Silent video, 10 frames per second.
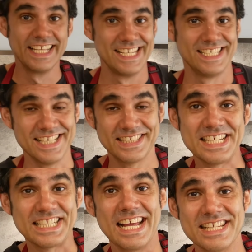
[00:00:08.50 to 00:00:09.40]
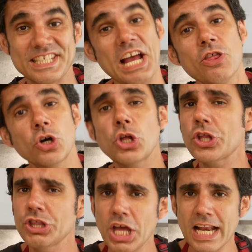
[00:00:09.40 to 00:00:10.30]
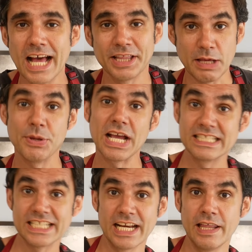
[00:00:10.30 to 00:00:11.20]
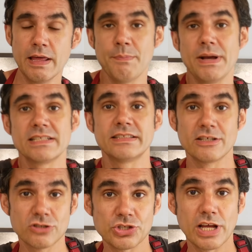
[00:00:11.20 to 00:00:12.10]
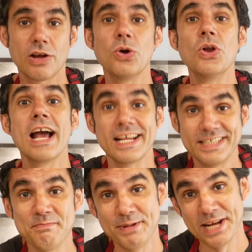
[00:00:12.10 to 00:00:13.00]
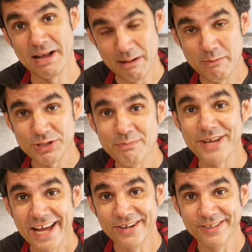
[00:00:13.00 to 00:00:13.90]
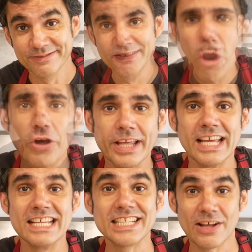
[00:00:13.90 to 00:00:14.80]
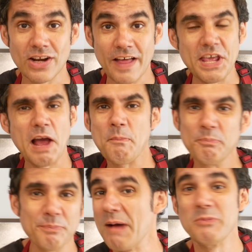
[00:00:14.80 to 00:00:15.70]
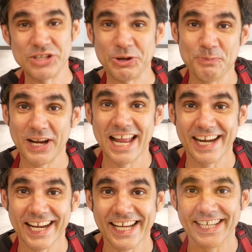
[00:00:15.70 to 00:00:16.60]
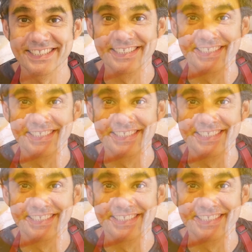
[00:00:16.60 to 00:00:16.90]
If you're tired of the typical bland pasta salad we always end up with in summer, today in Saladolandia, we're going to break the rules.